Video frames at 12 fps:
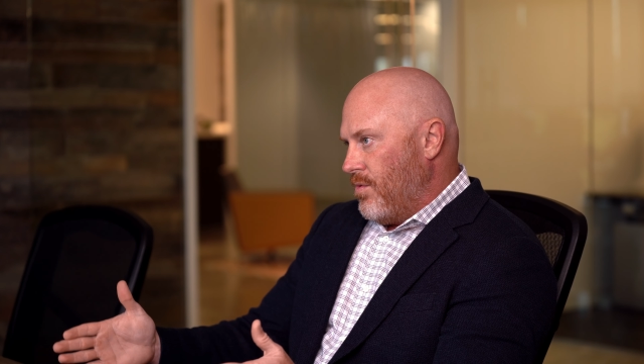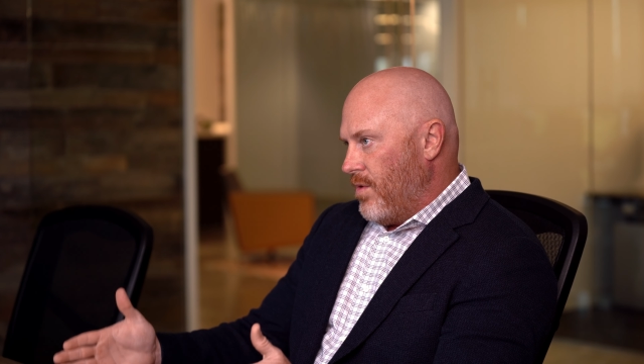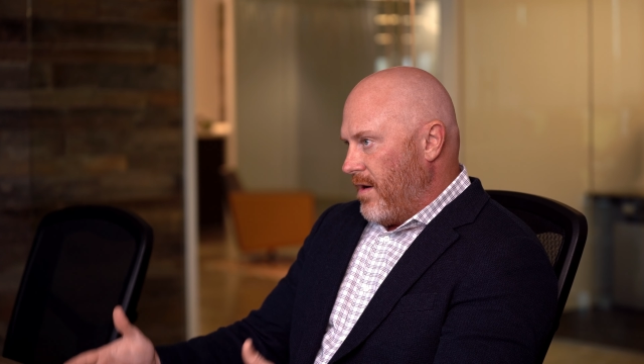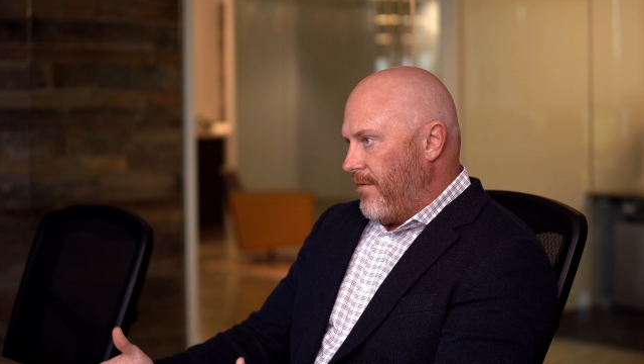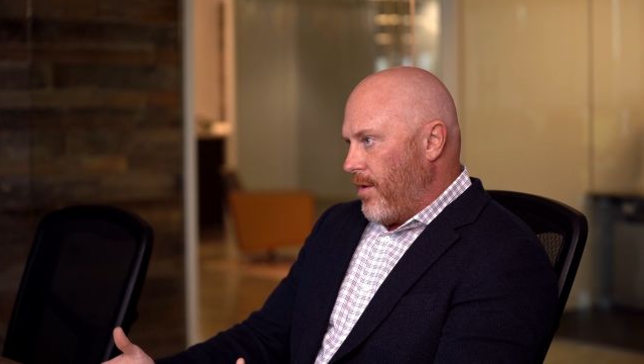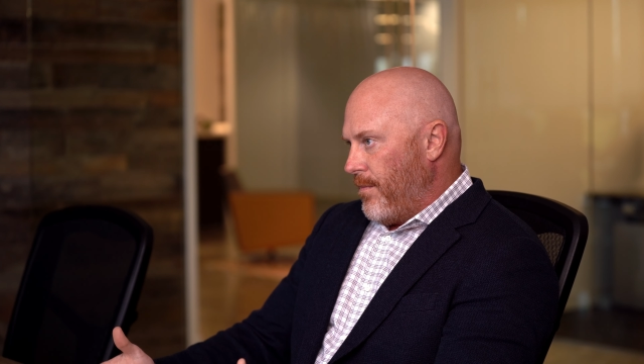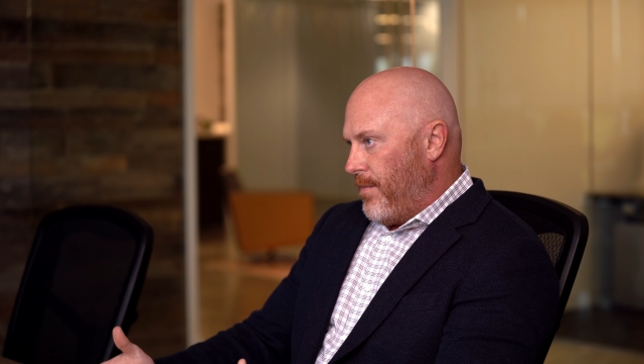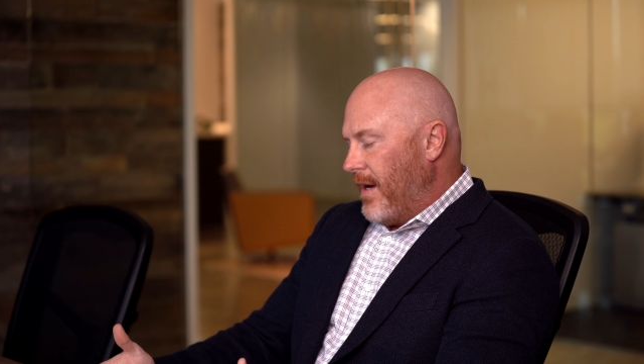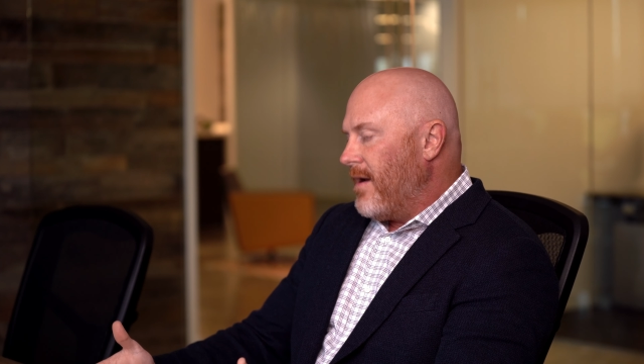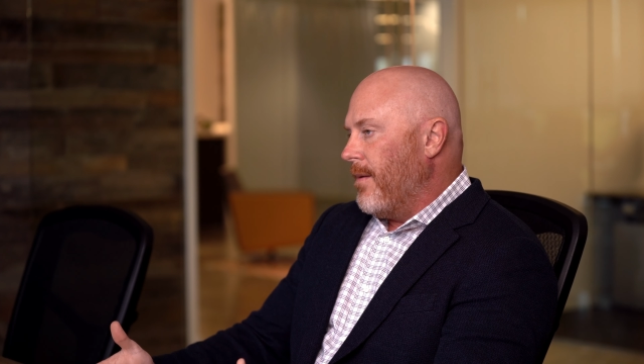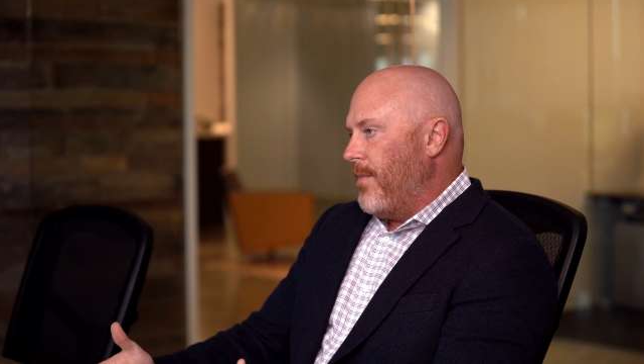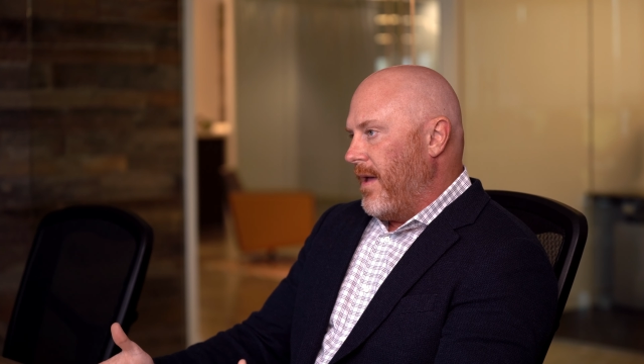one of our
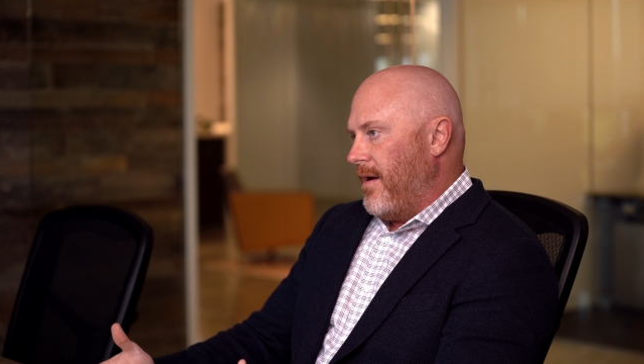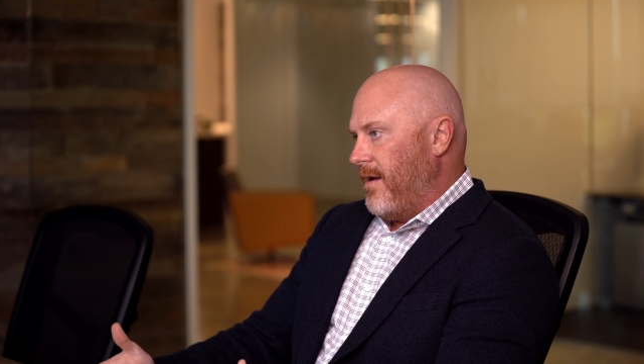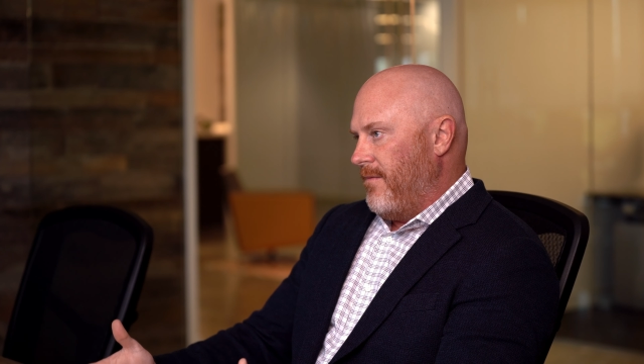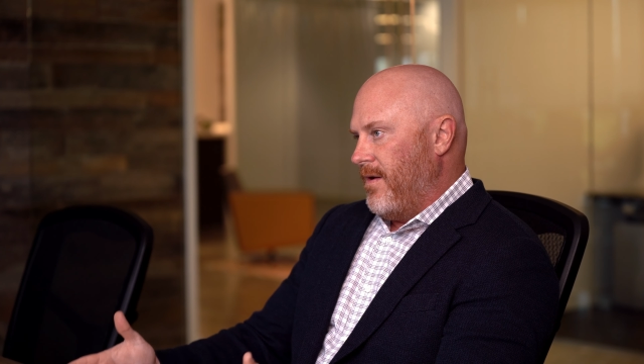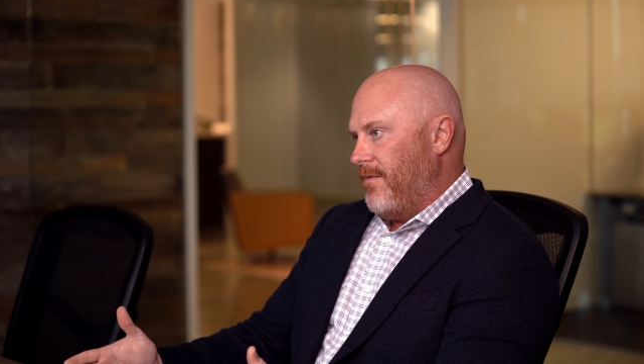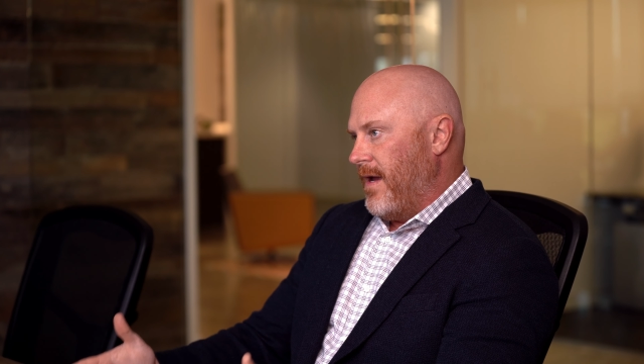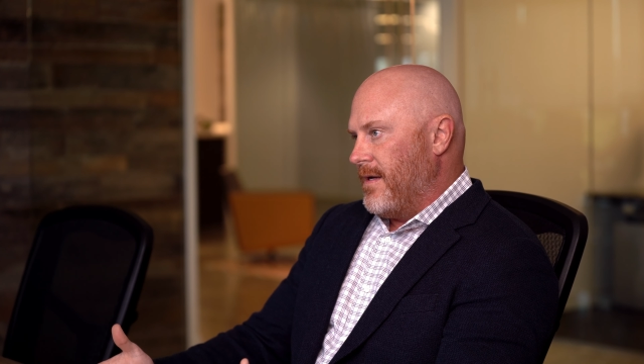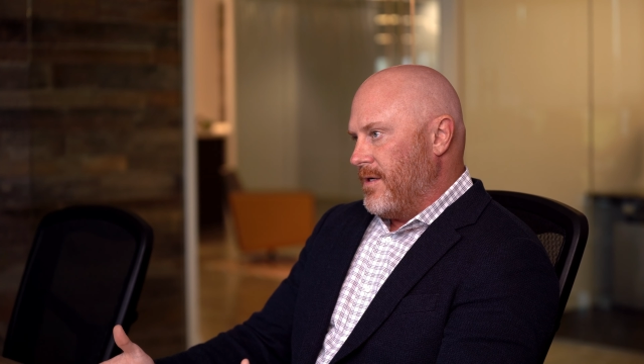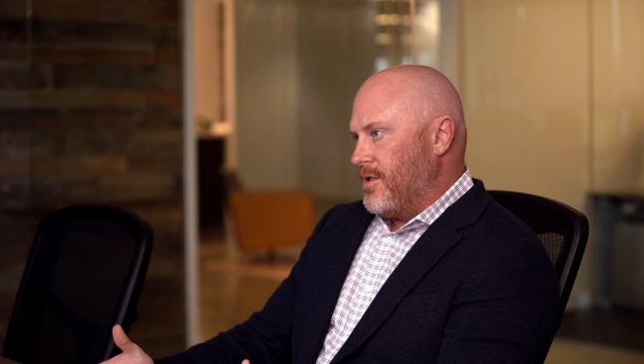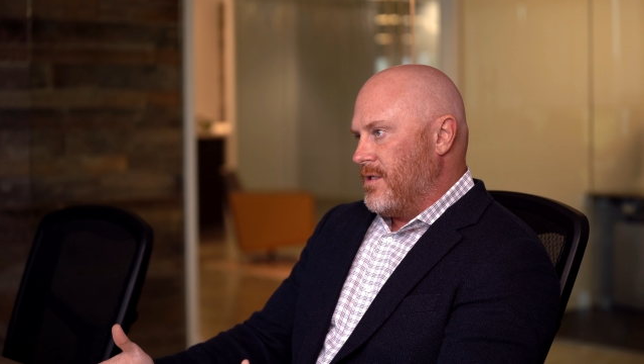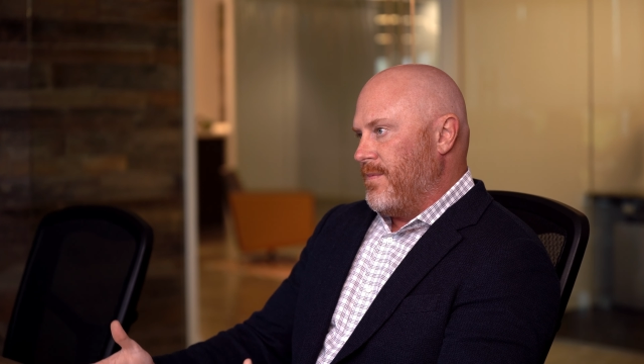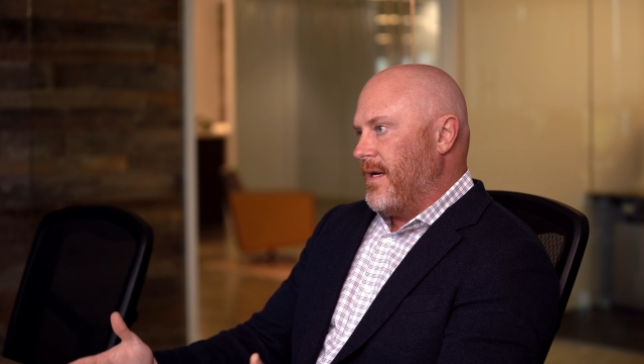big competitive
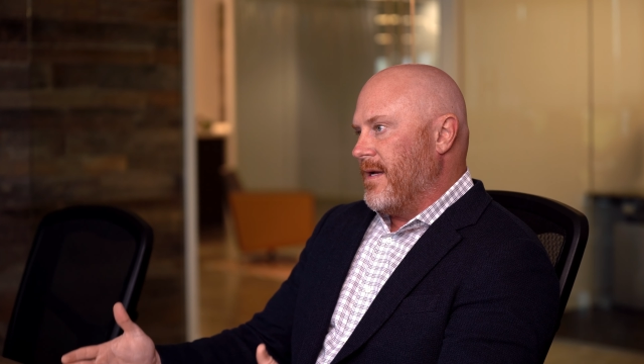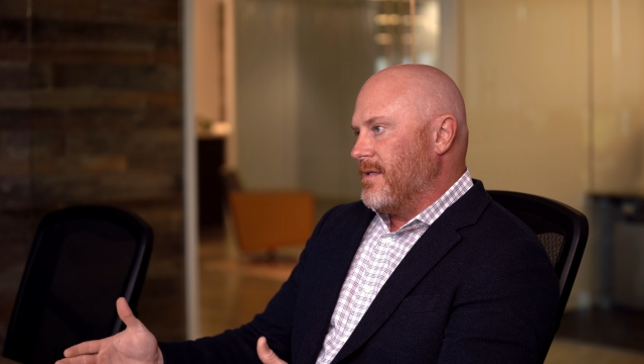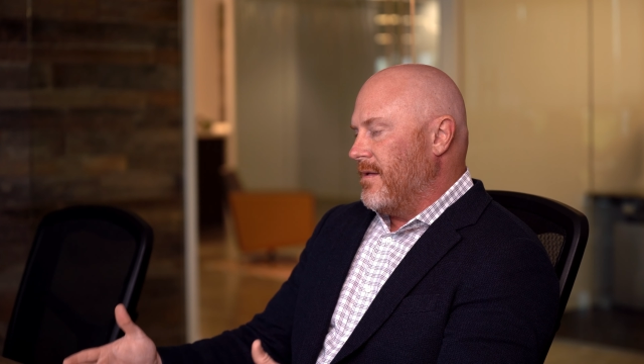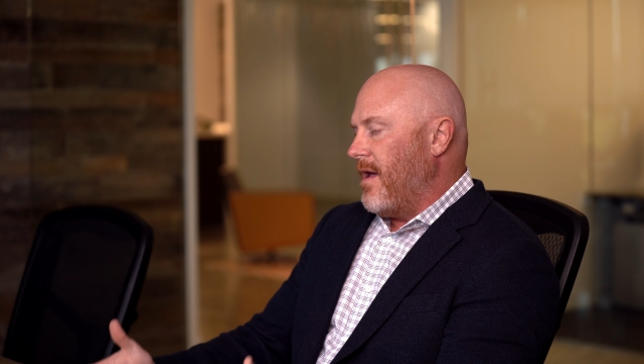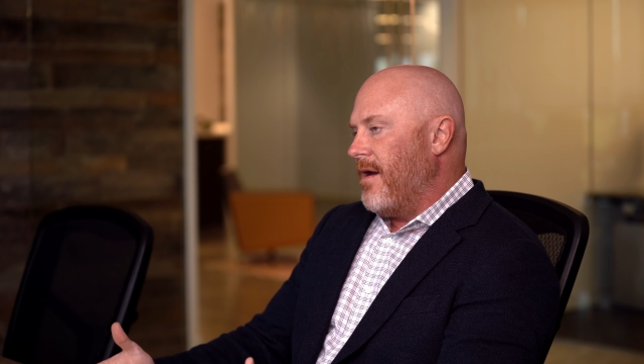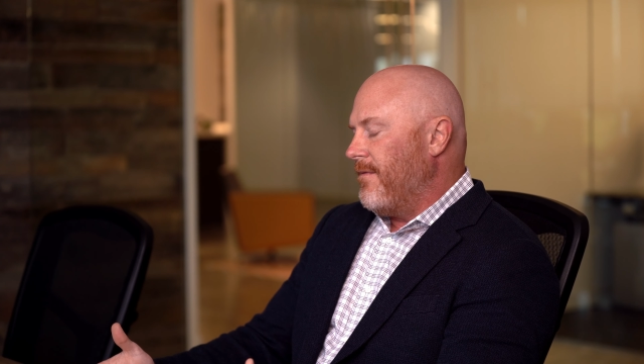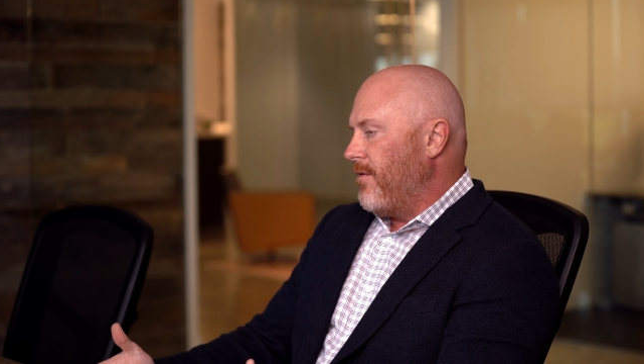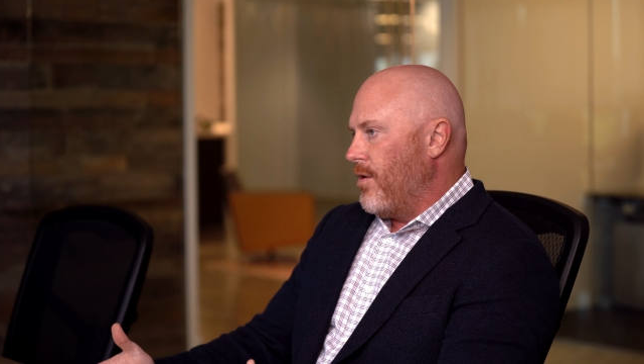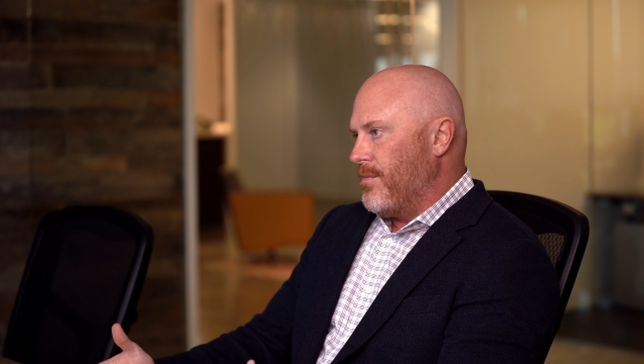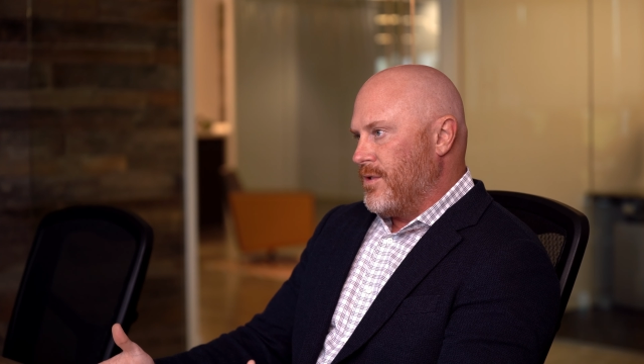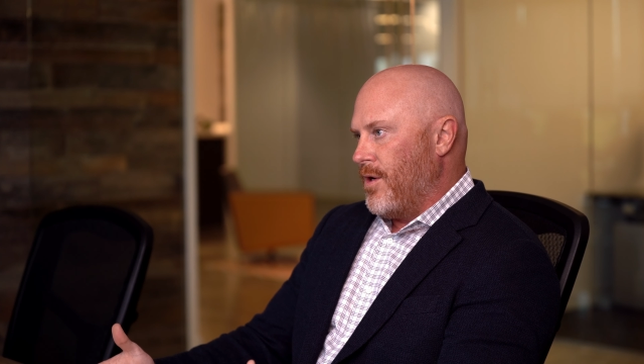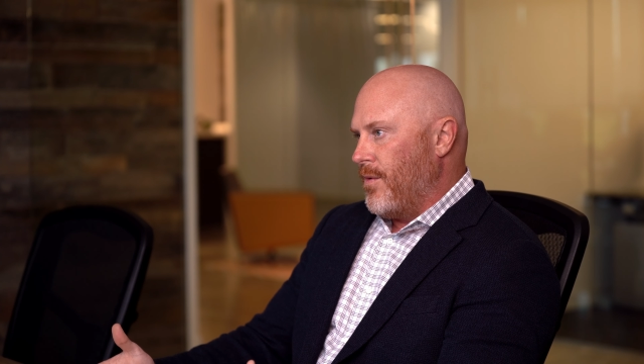advantages because a lot of
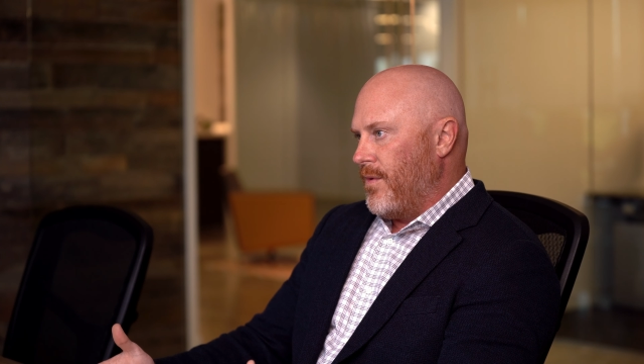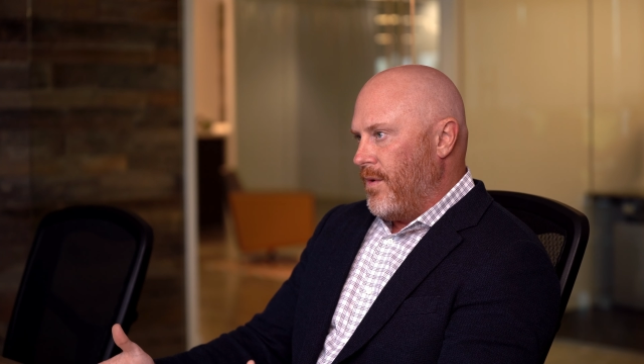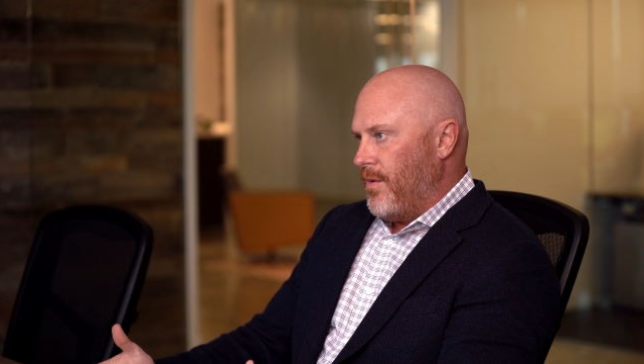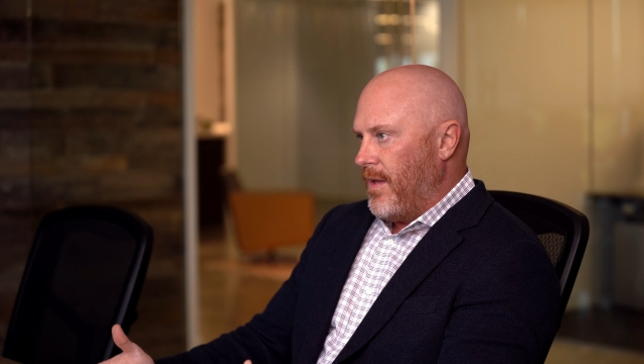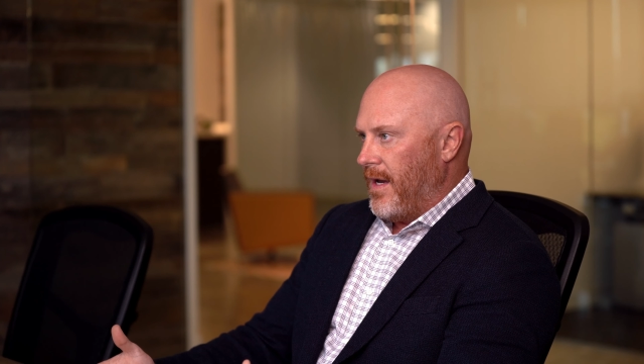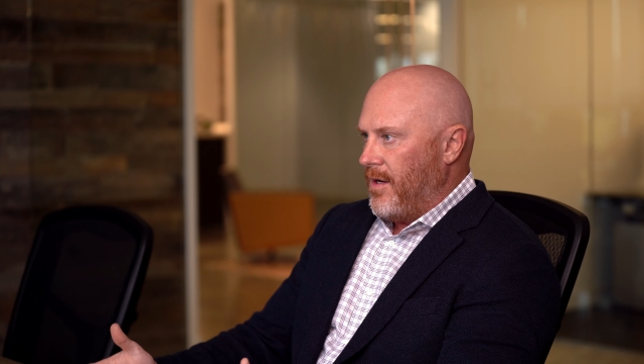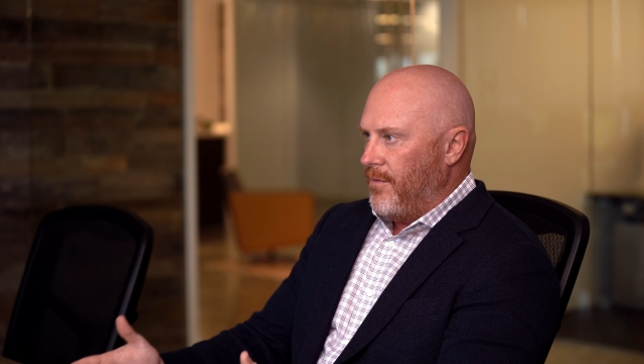firms don't do that.